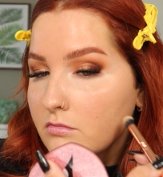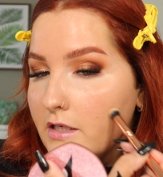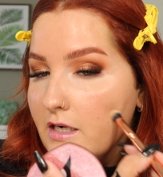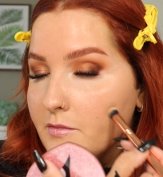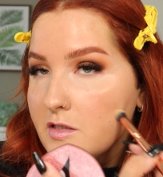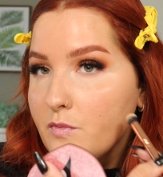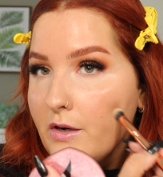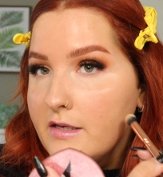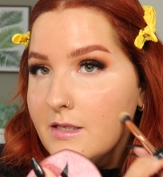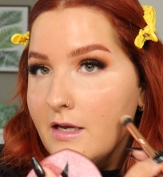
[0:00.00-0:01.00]
And I'm just
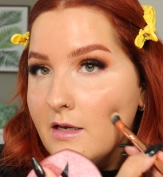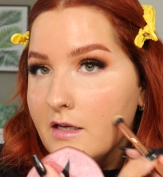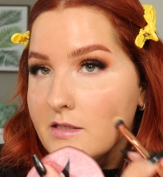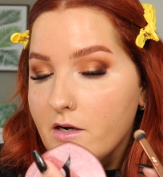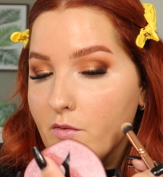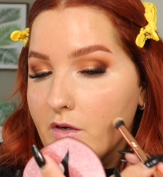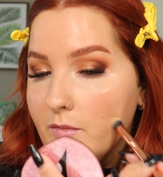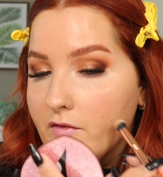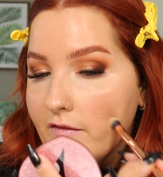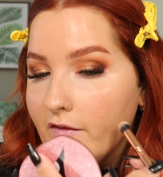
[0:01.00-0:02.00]
pressing because I don't want to
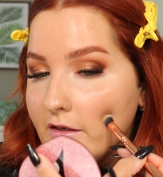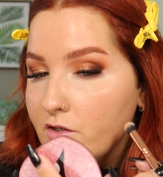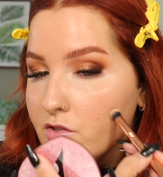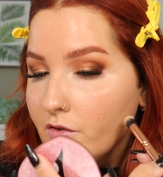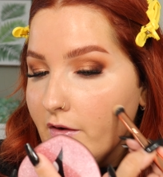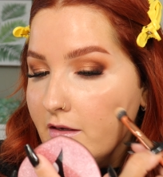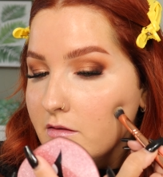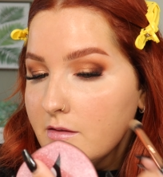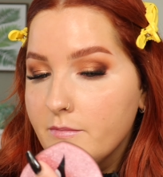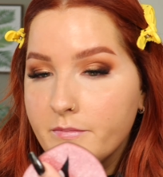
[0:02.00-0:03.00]
move that foundation
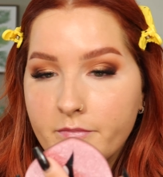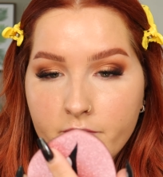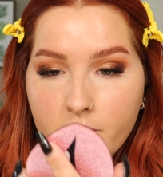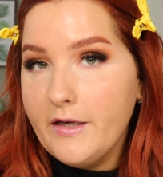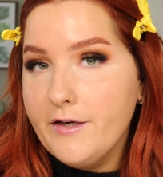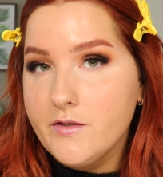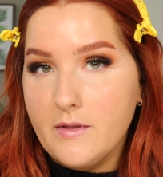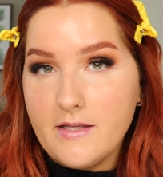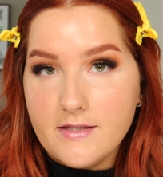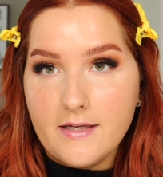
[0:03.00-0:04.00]
around. So here's what
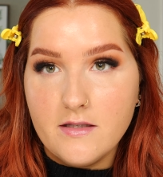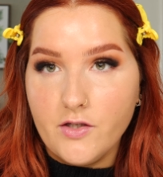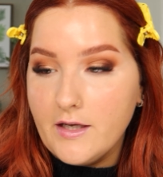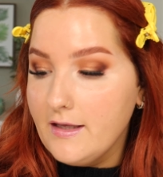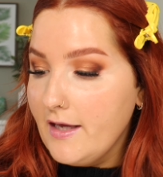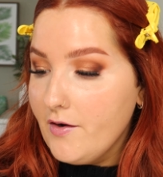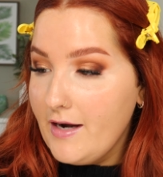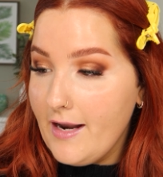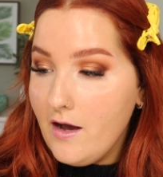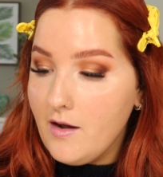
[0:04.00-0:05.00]
the skin's looking like right
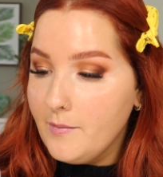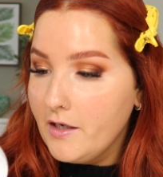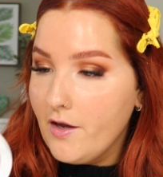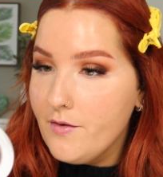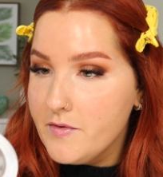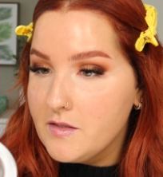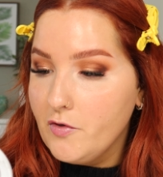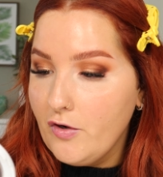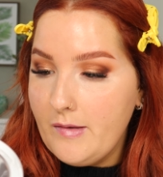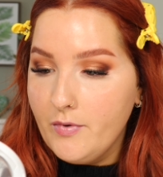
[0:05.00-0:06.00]
now. I'm going to go in with some
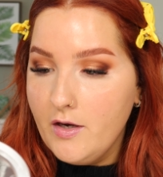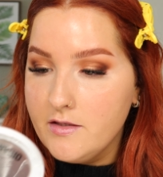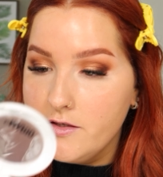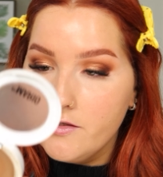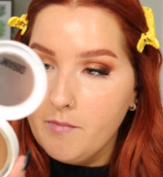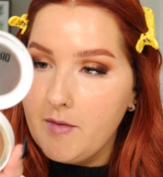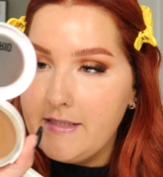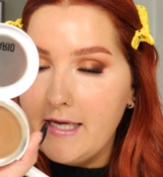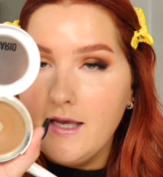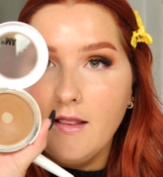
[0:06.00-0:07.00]
cream bronzer. So I'm going to
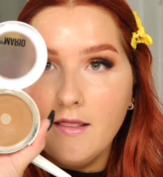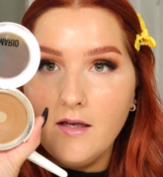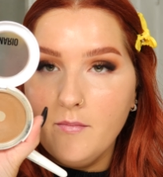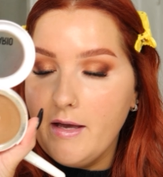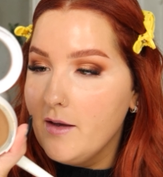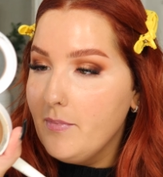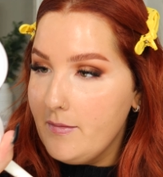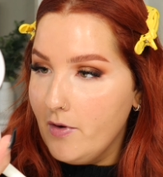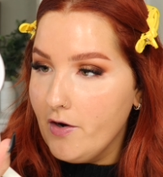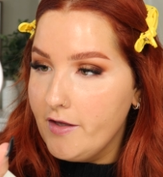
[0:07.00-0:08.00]
be taking the Makeup by
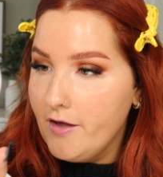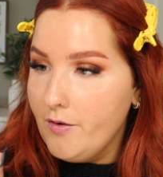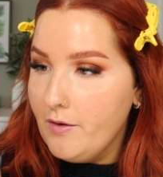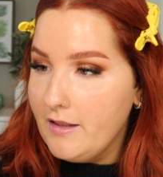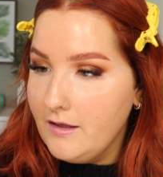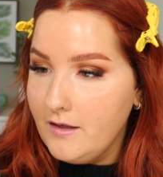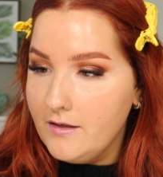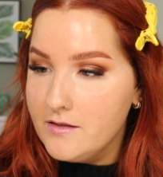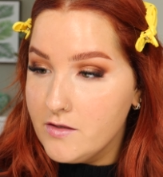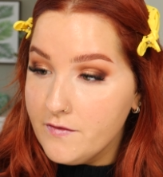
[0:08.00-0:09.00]
Mario, the
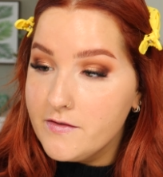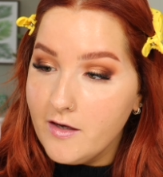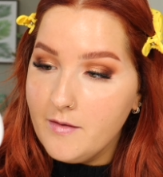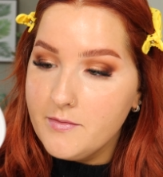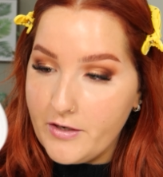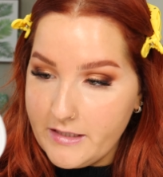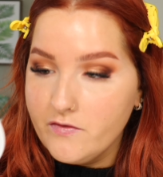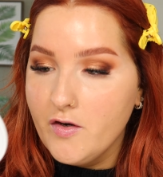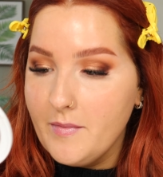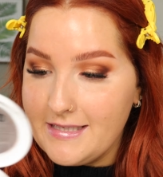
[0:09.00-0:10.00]
Solfsculpy
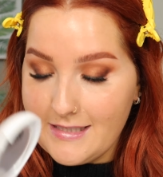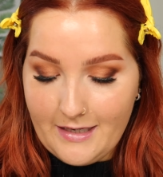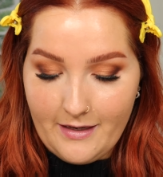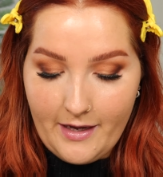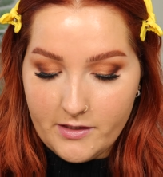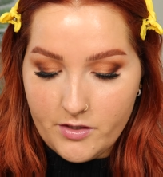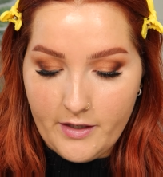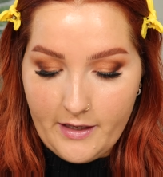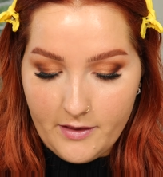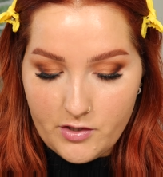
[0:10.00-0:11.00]
Transforming Skin Enhancer
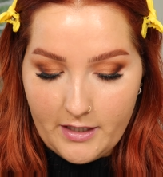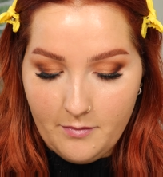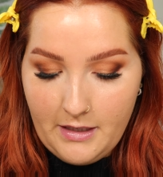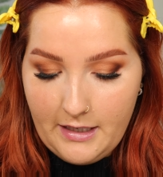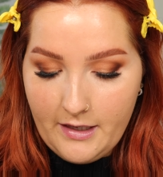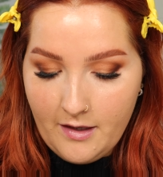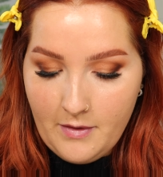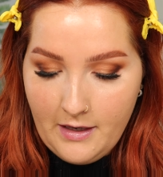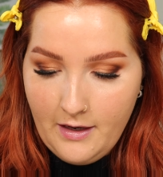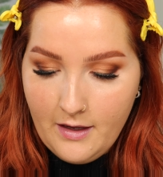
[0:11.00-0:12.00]
in the shade medium.